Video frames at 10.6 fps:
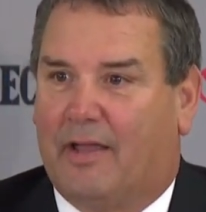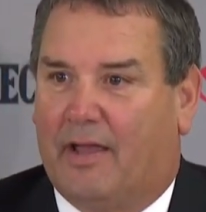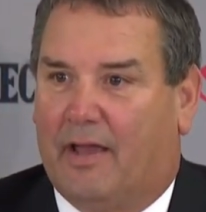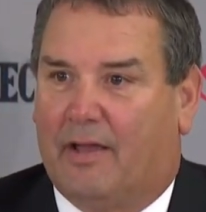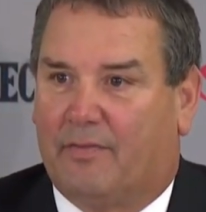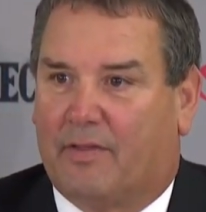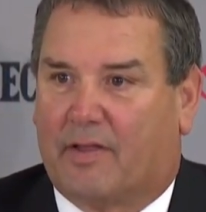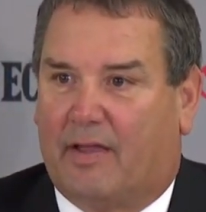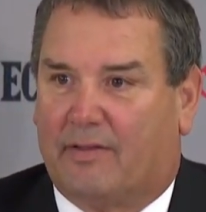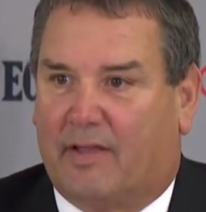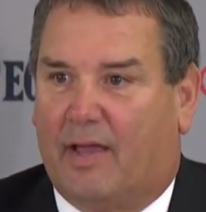and the
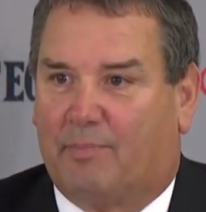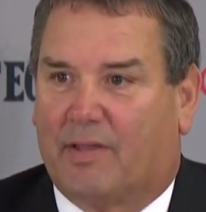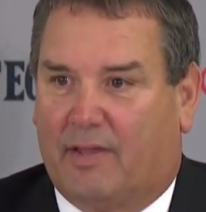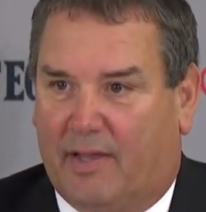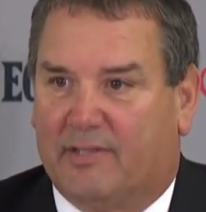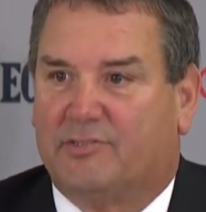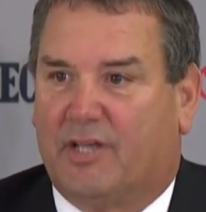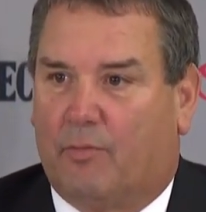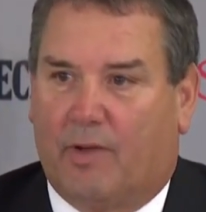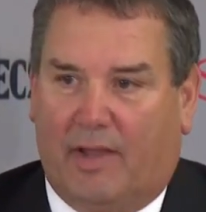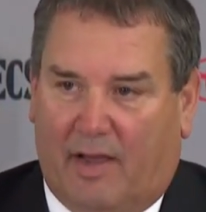type of kids
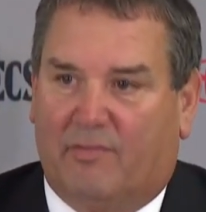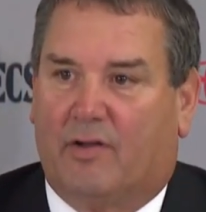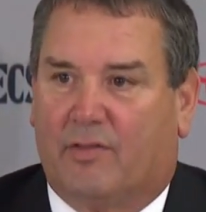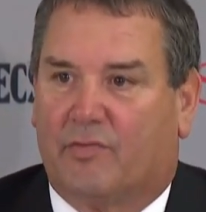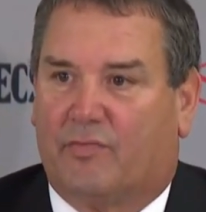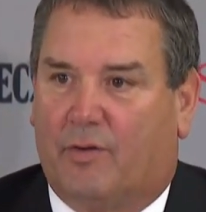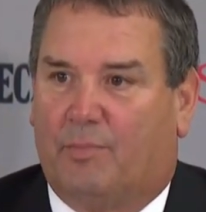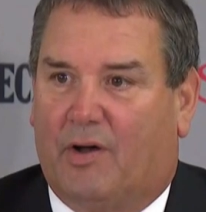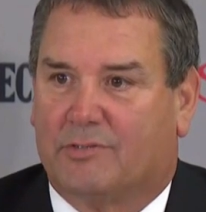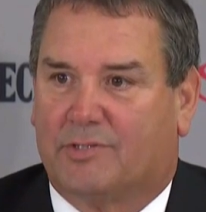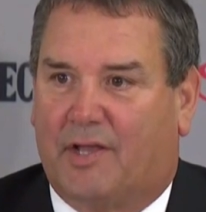that we have on this
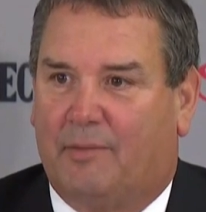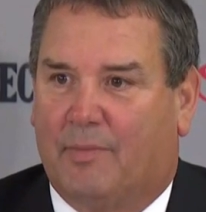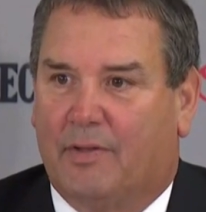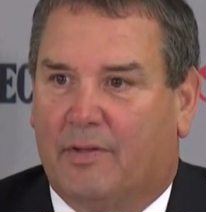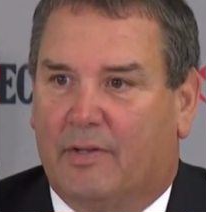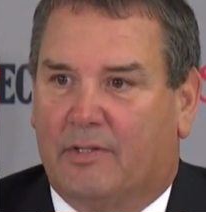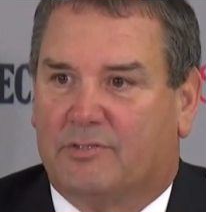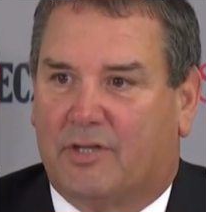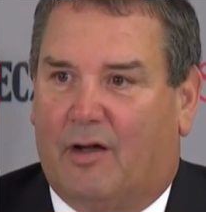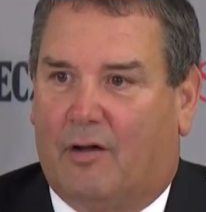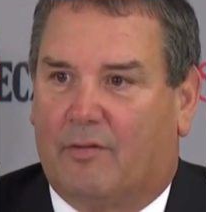football team.
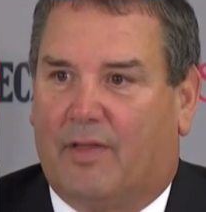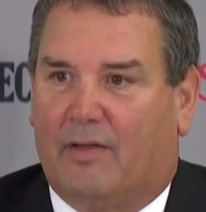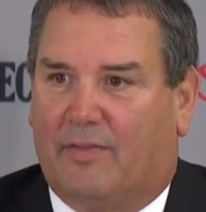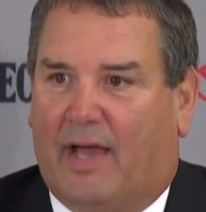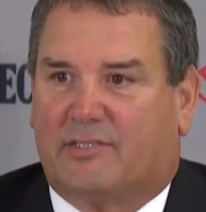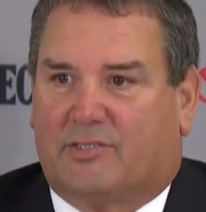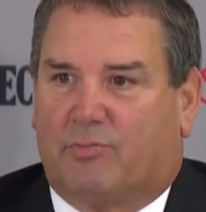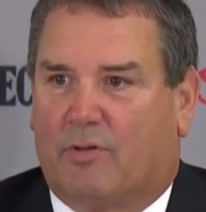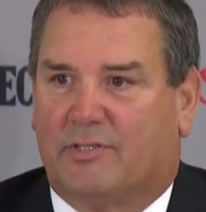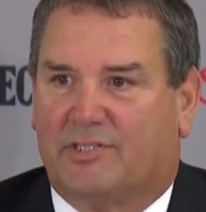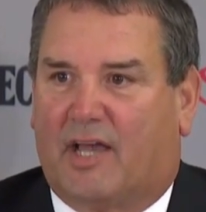So that, that's
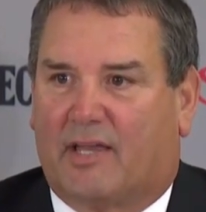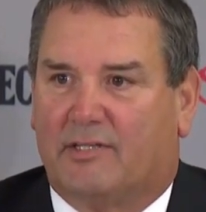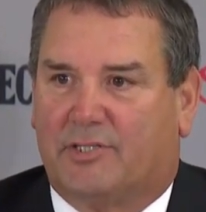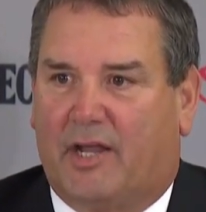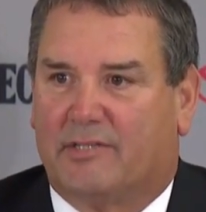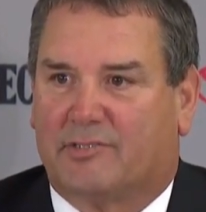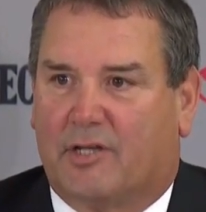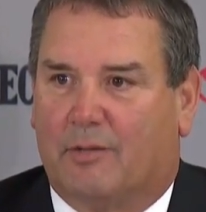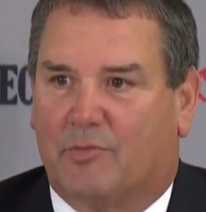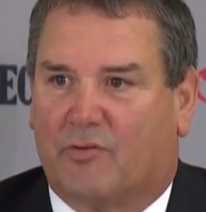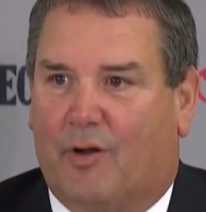where the second chance
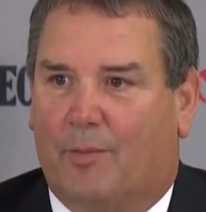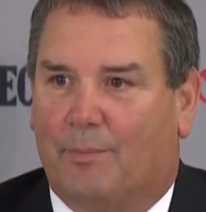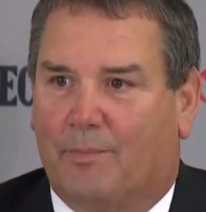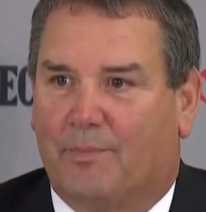comes from.